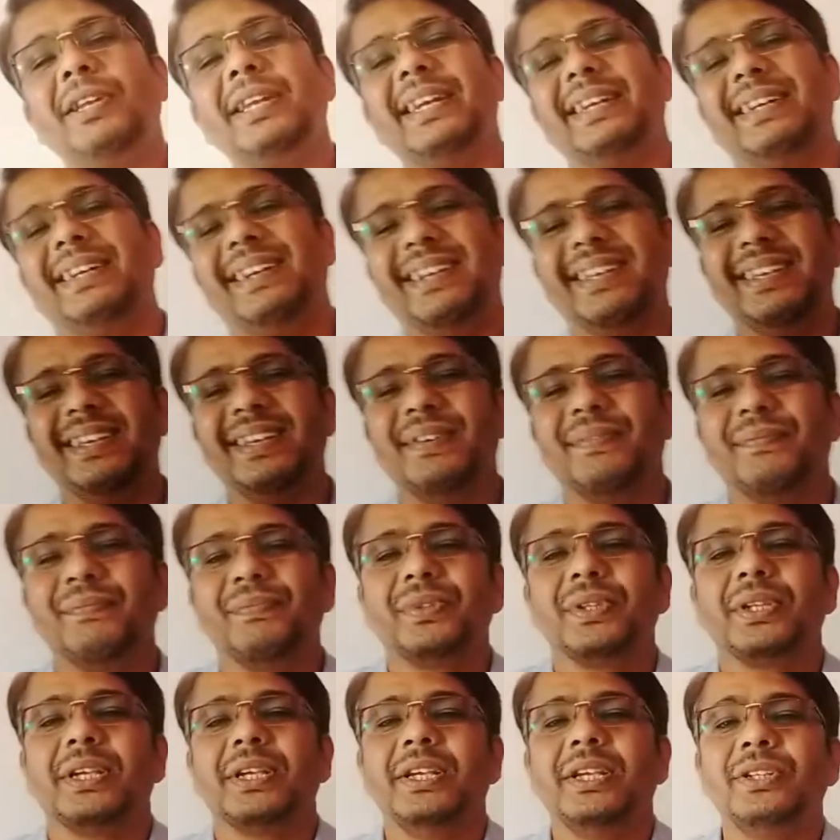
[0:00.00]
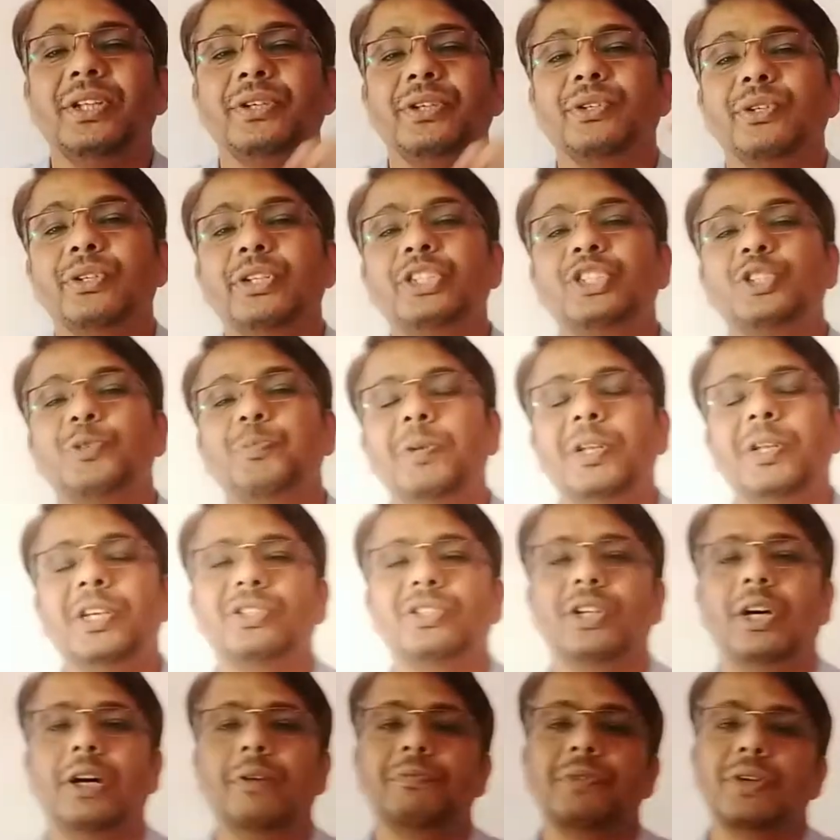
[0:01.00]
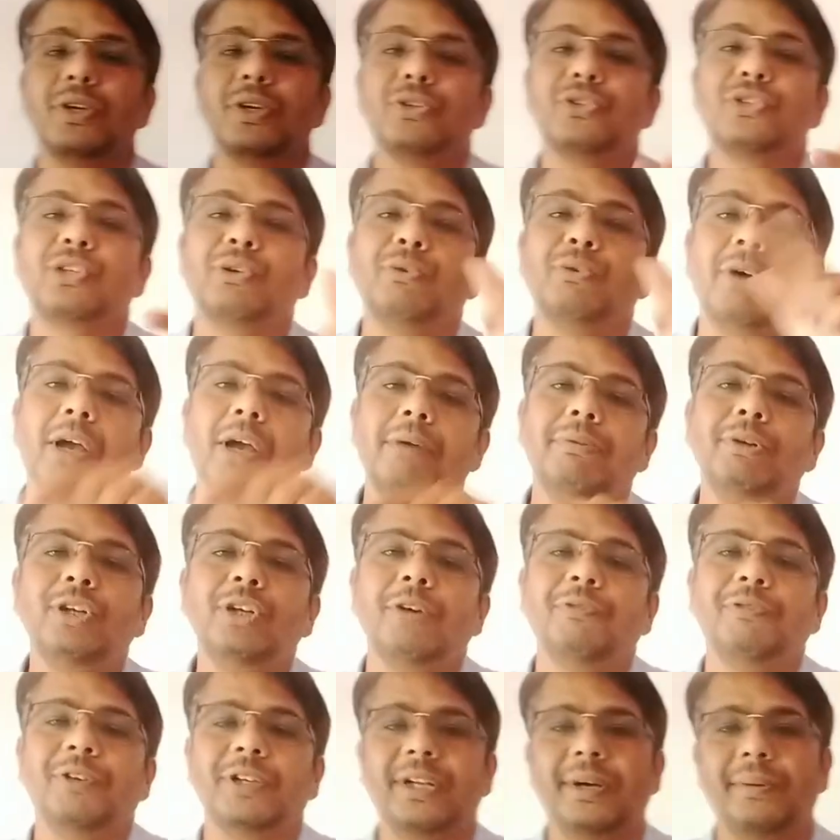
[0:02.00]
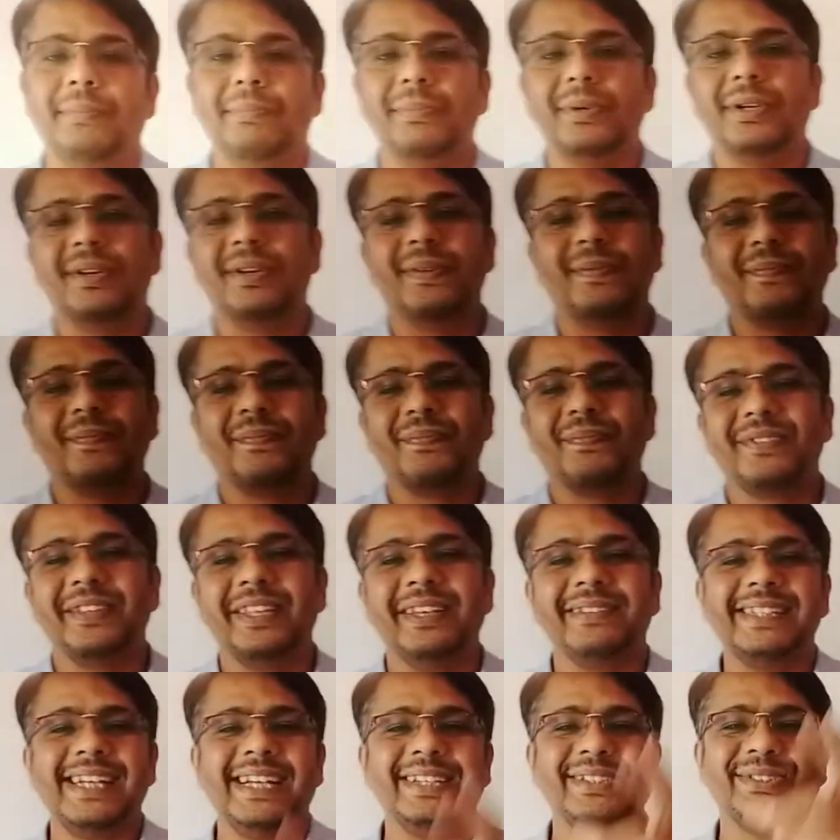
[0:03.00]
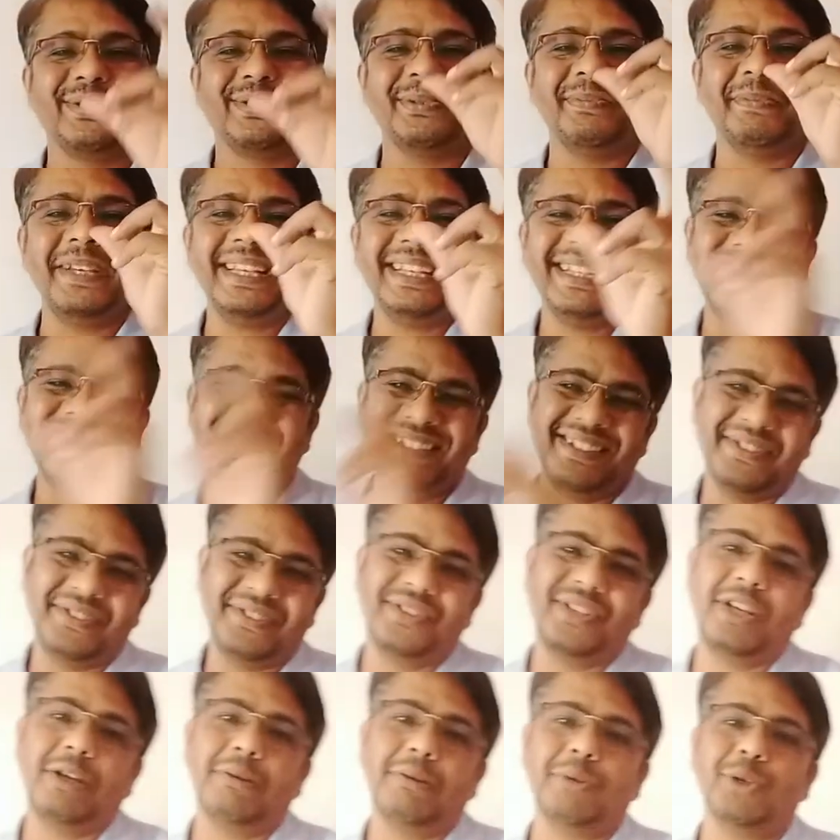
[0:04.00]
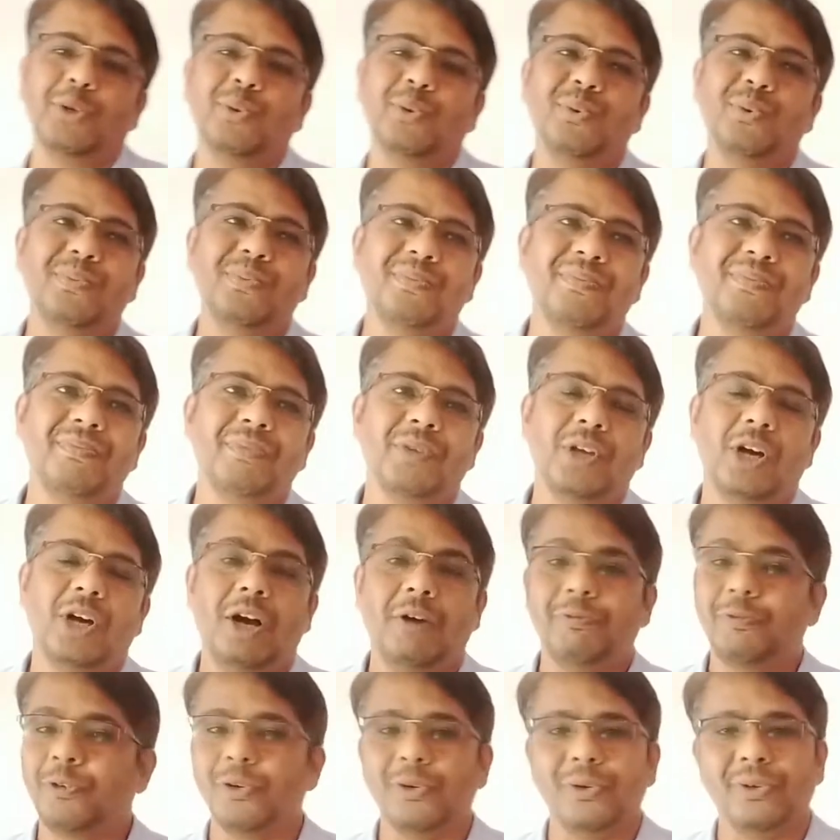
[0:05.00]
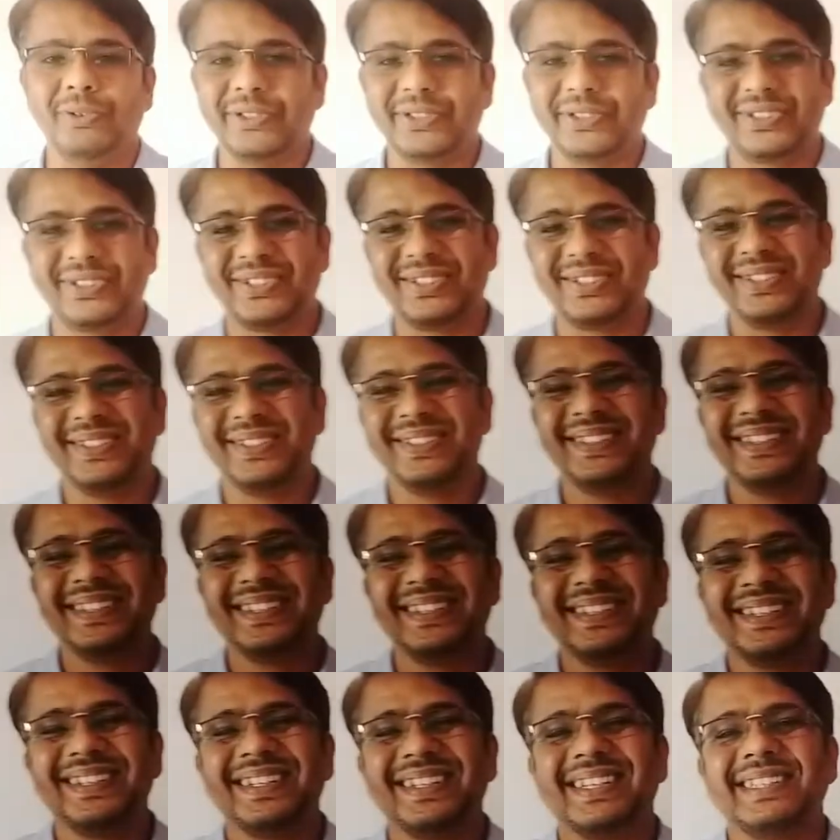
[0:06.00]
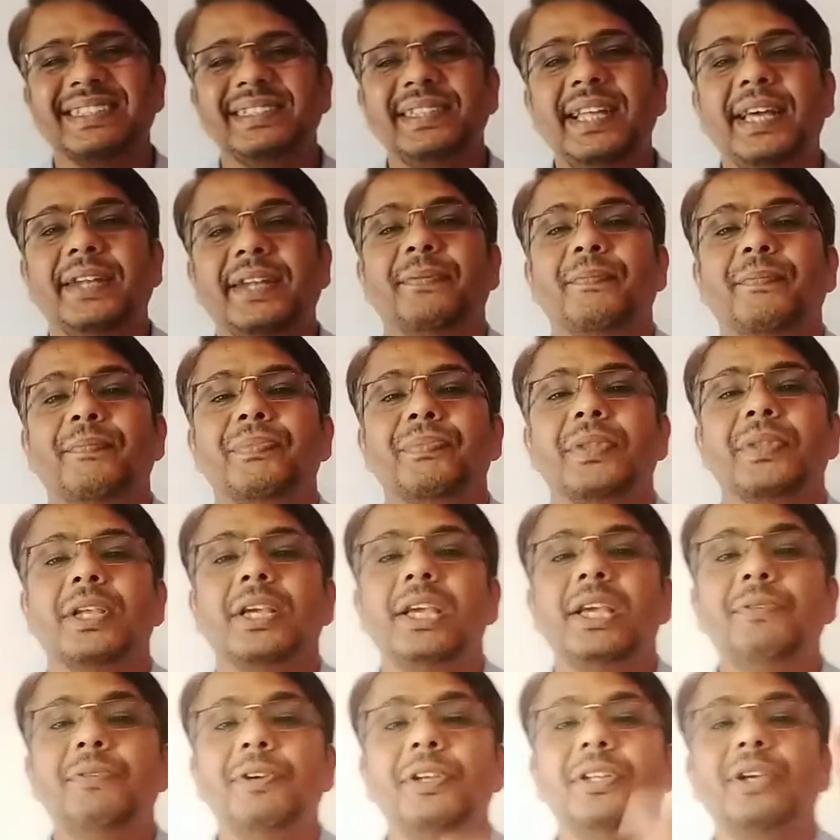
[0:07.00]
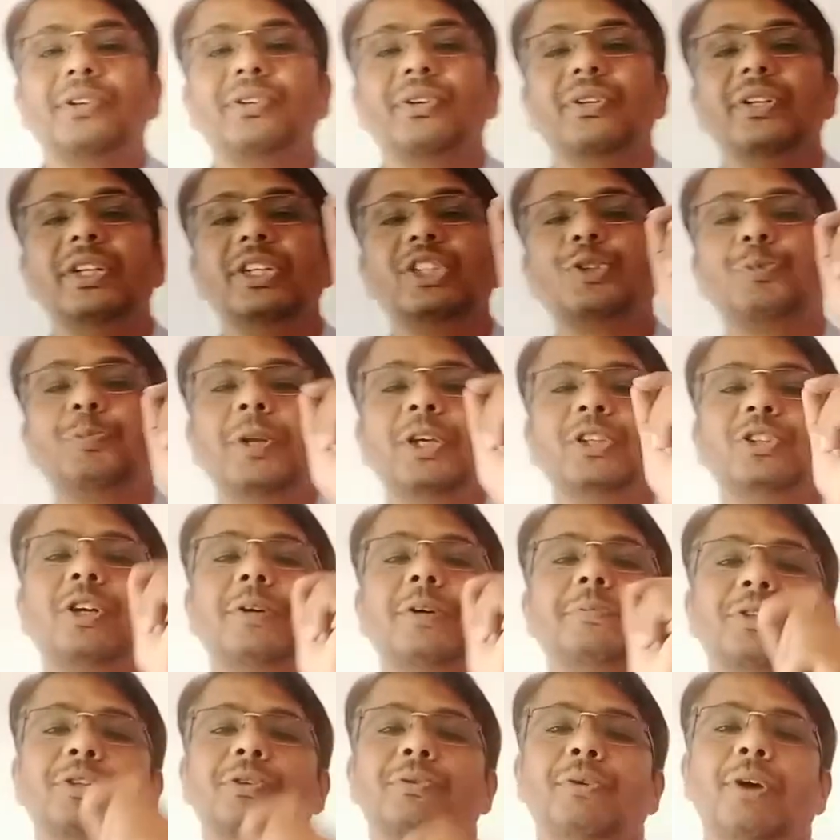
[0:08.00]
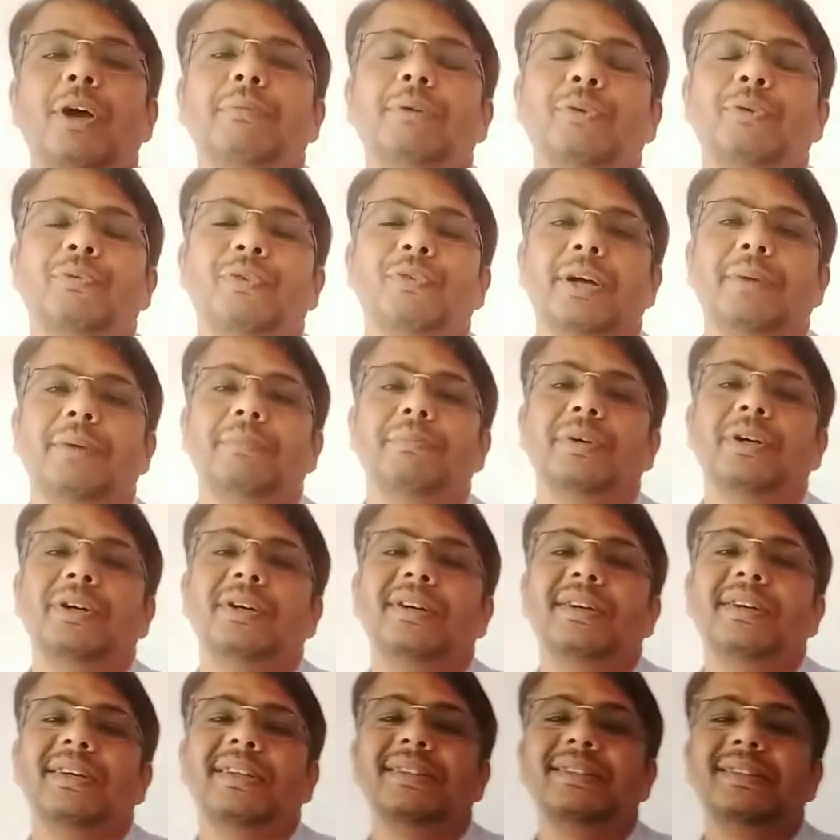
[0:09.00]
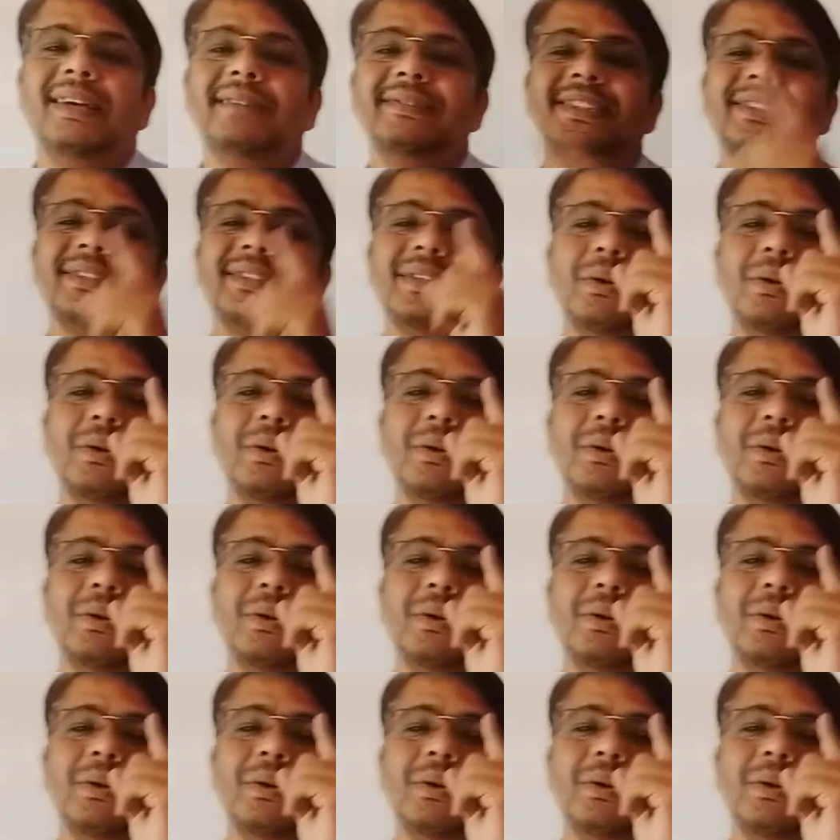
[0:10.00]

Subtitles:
then definitely in the units place of square root of a number there has to be 0, of course. Then if in the units place of square of a number